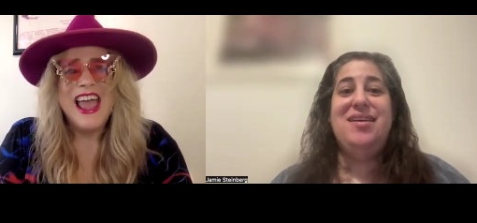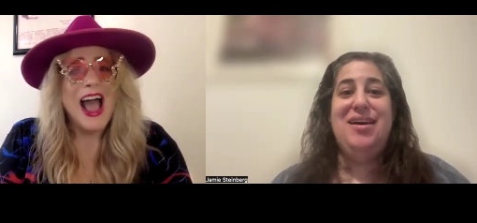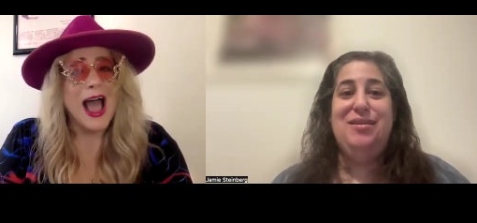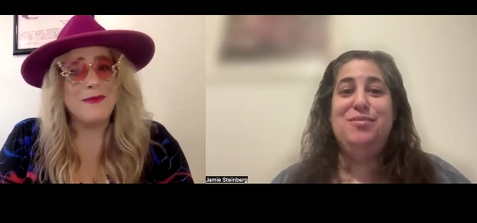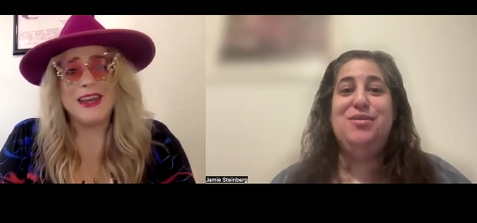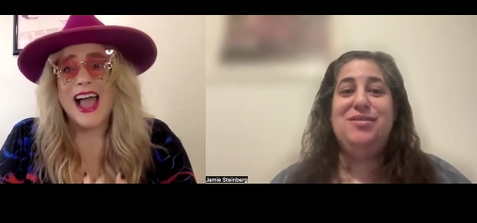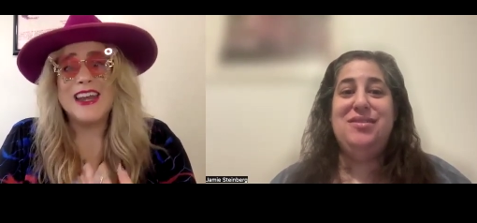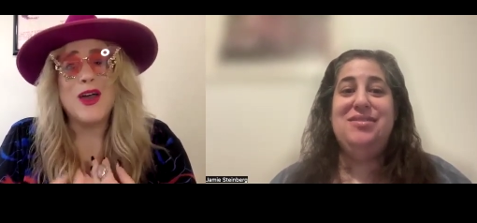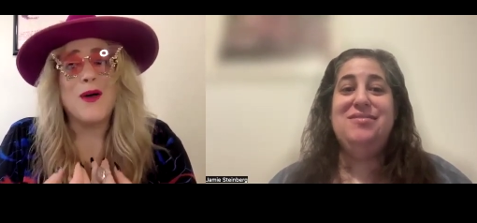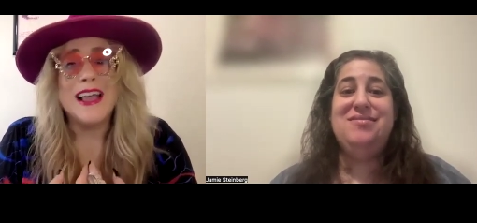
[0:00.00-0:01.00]
Speaker 1: I mean, I
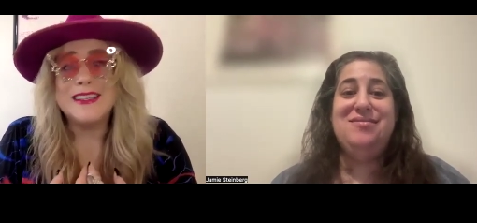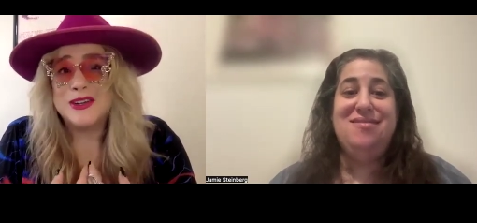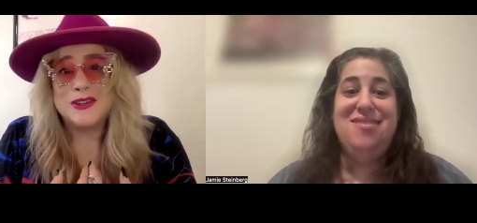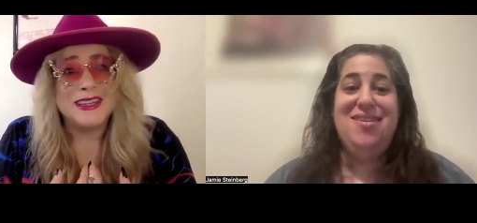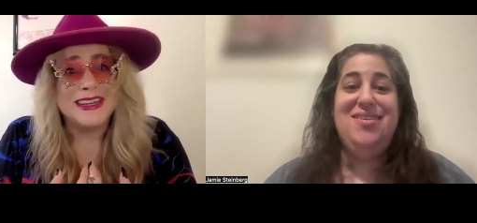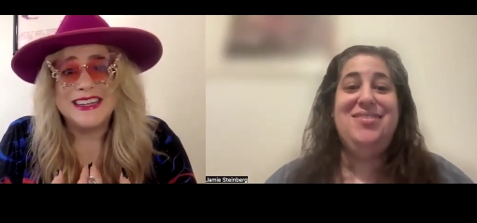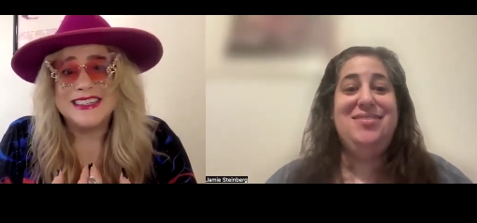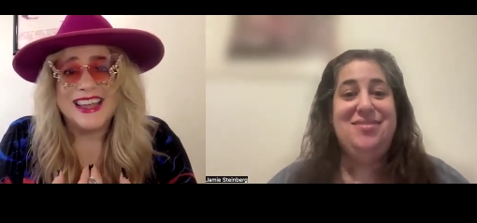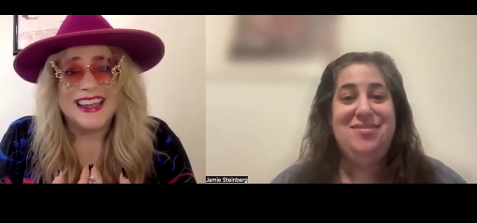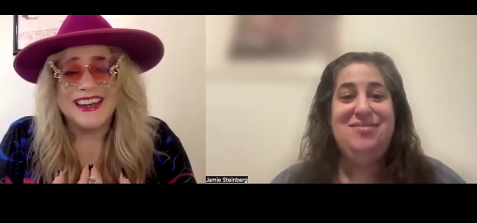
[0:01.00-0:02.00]
know I certainly need to
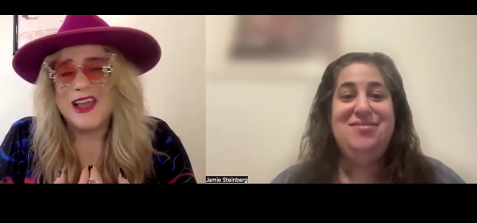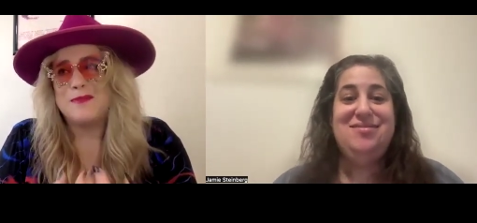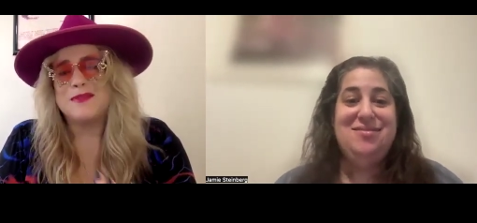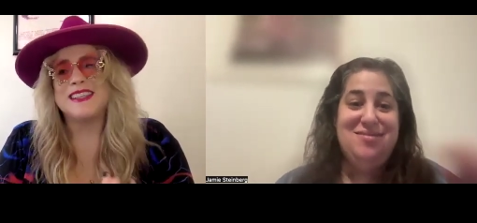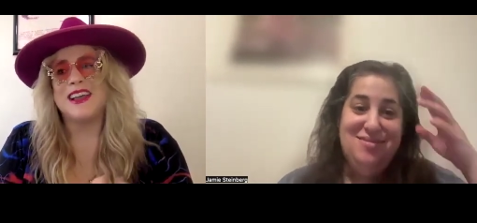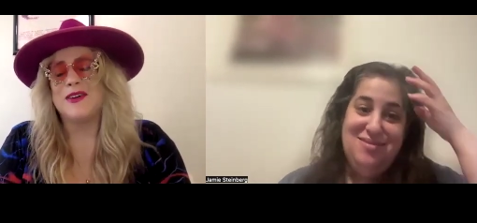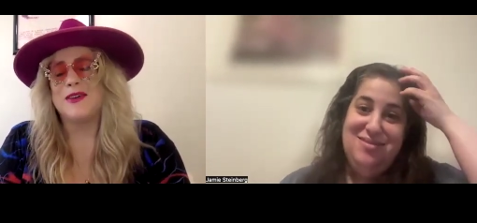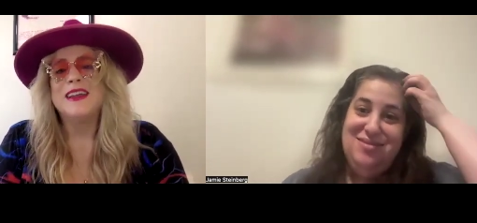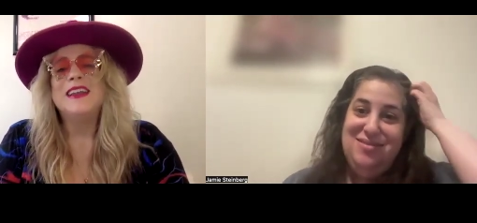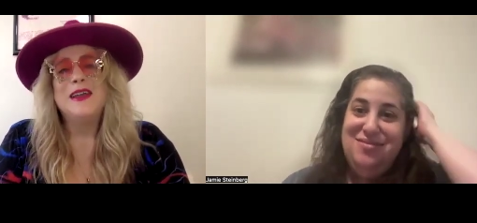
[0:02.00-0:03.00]
lighten up. So,
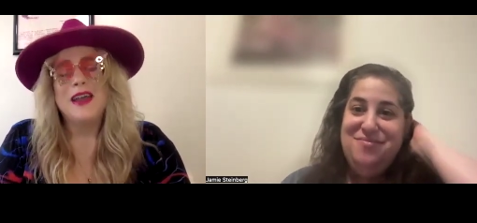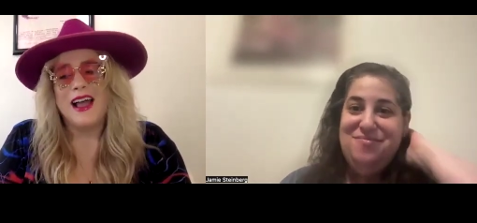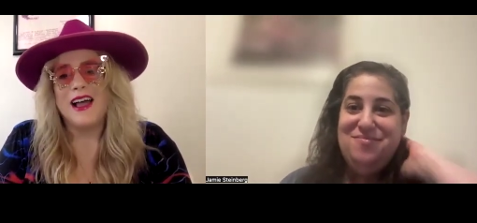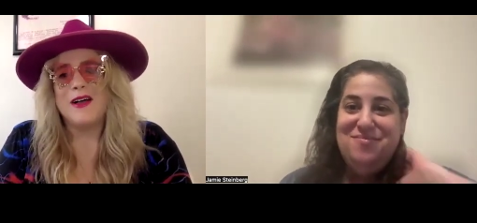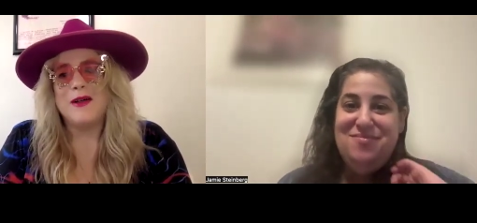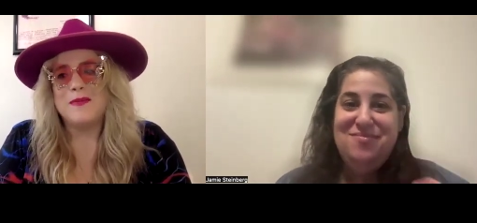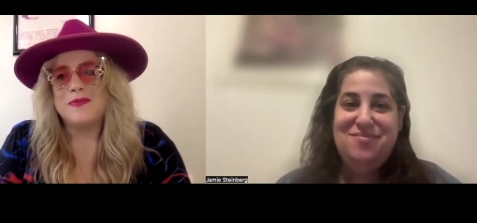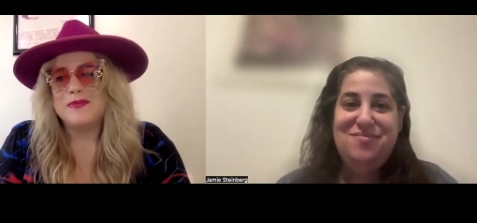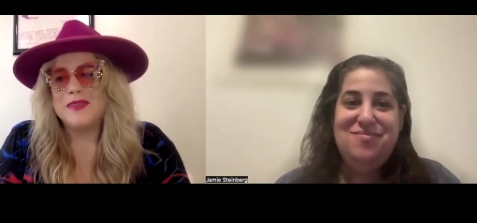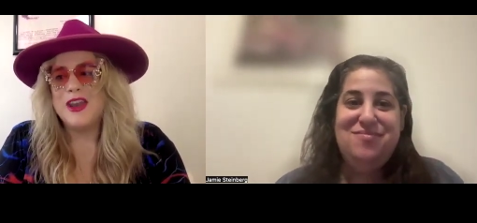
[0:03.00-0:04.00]

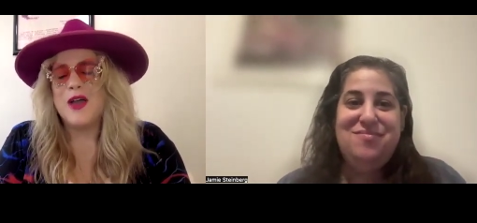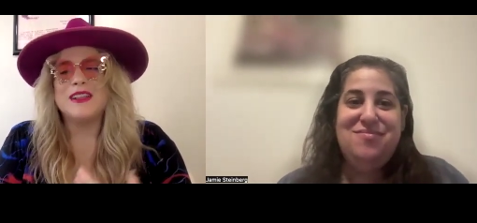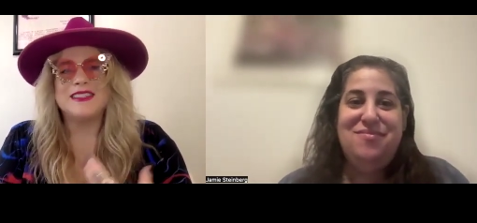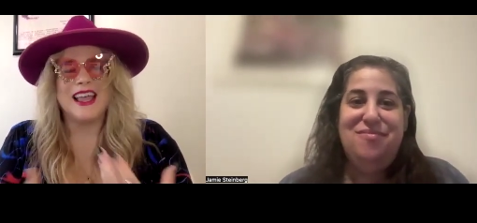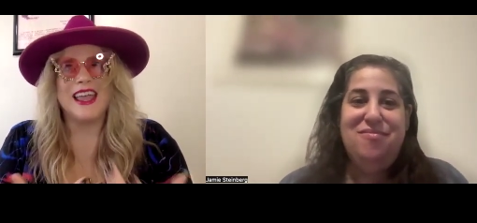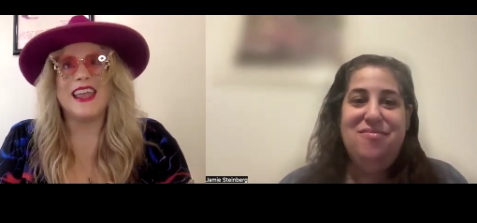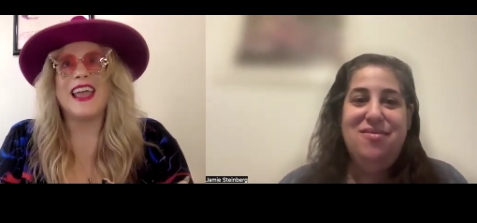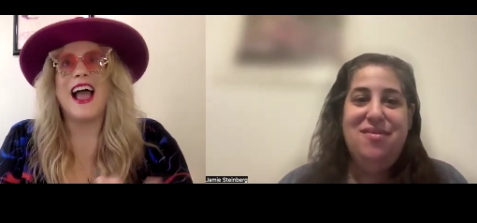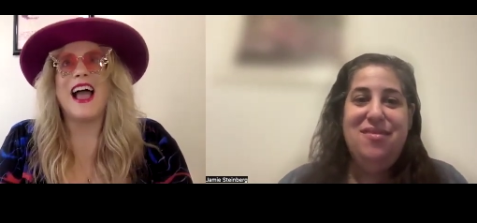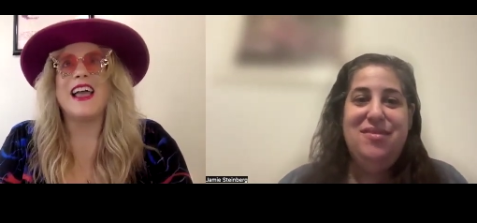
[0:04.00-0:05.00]
um, you know, it's like
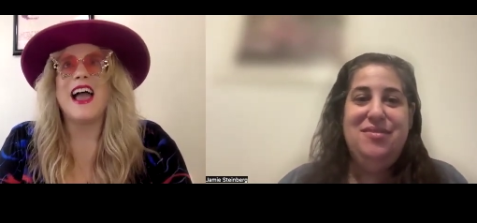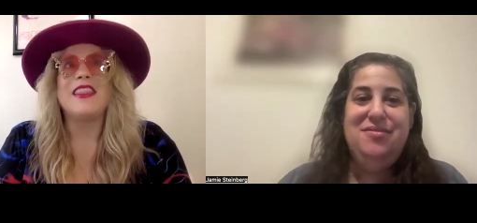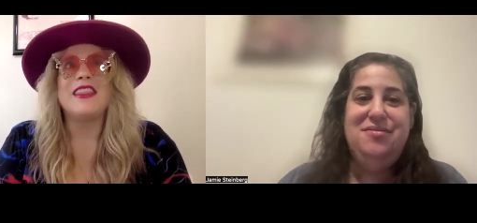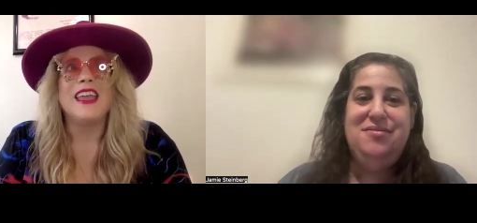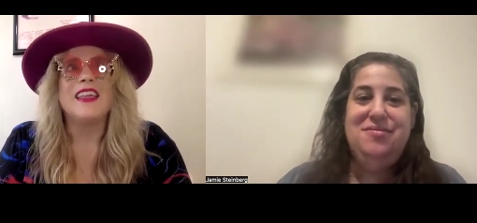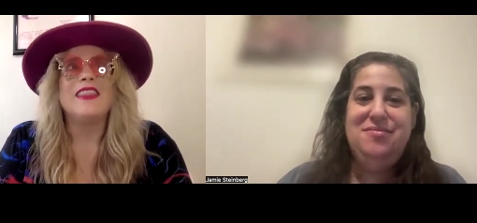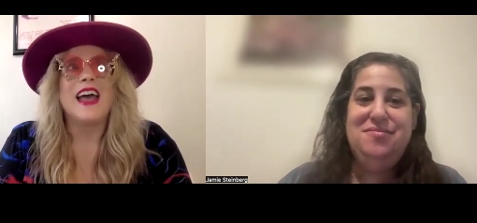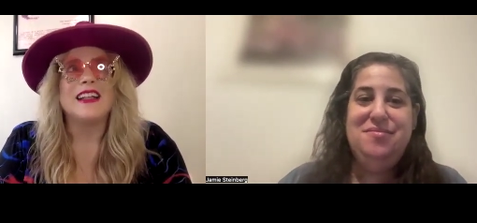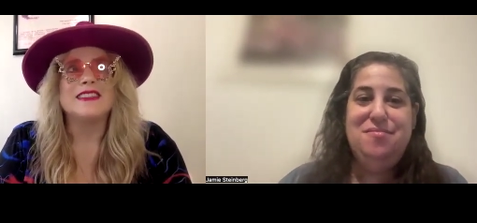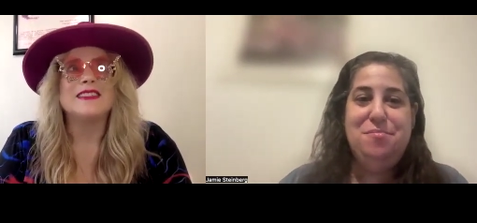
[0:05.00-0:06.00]
I, I, think
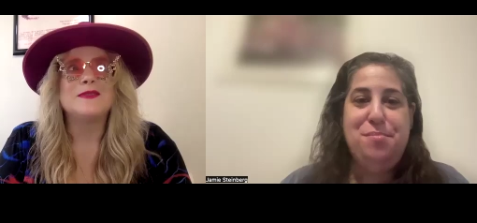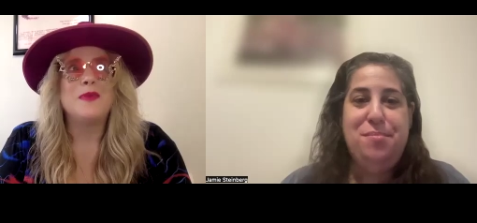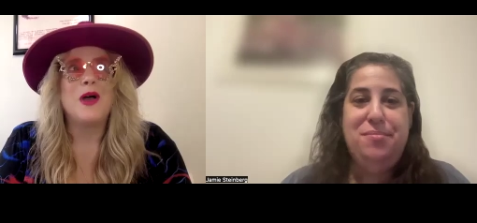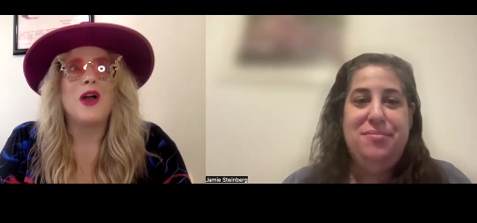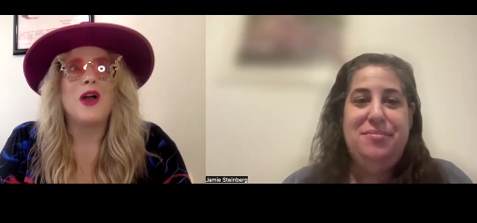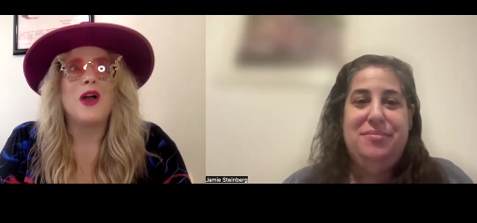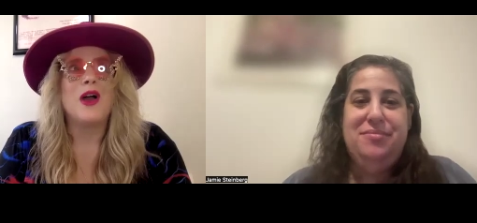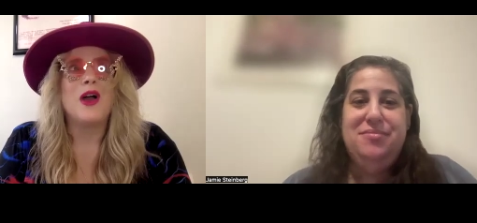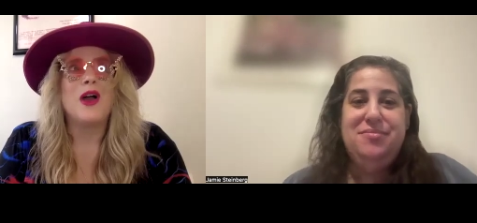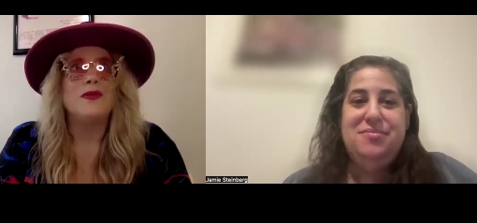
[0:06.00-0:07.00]
that's part
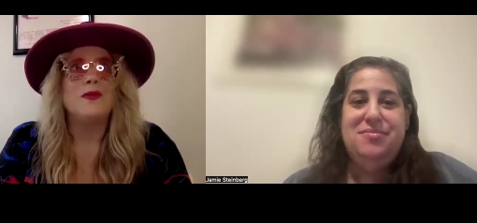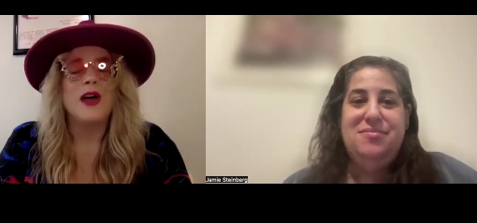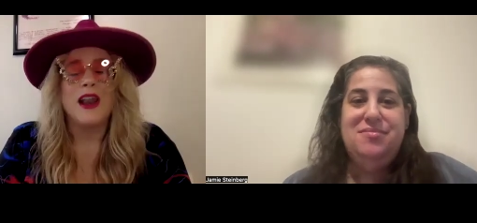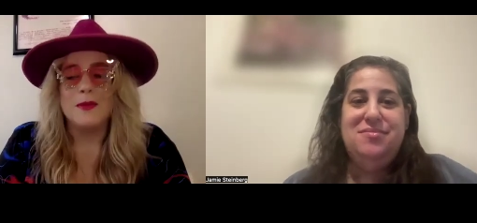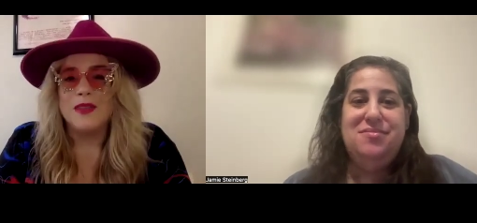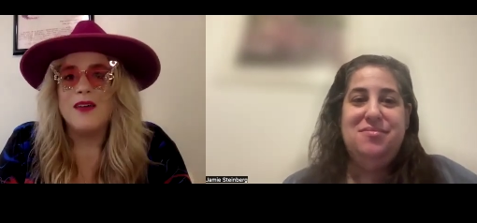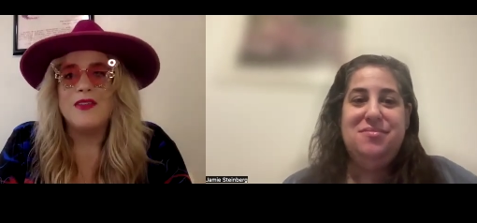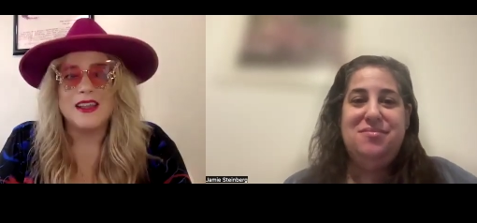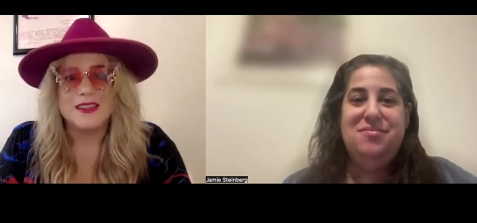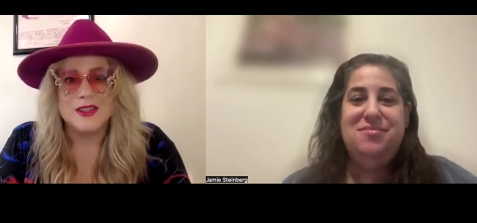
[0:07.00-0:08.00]
of what I'm
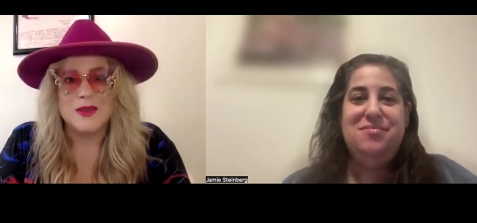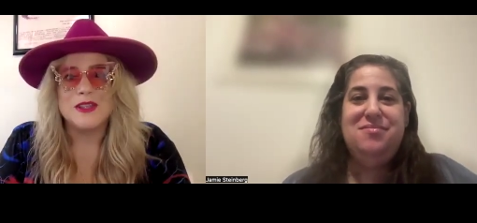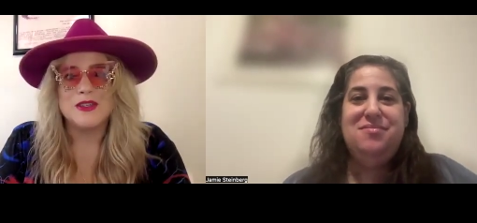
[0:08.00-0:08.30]
loving so much